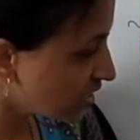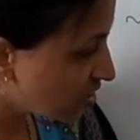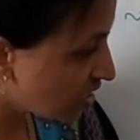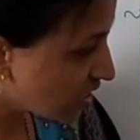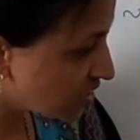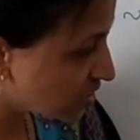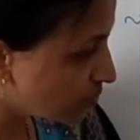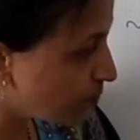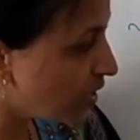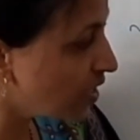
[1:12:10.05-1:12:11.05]
the
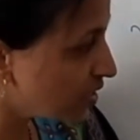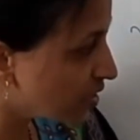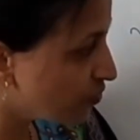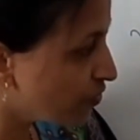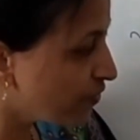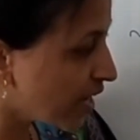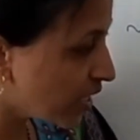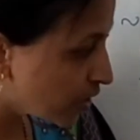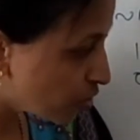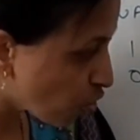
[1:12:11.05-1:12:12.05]
decimal
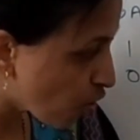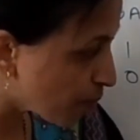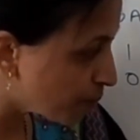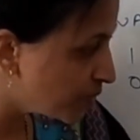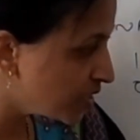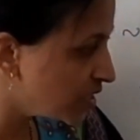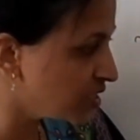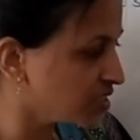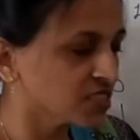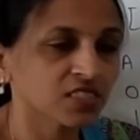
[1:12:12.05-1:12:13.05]
equivalent of
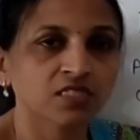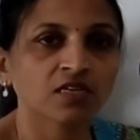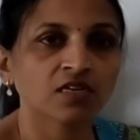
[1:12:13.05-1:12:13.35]
this.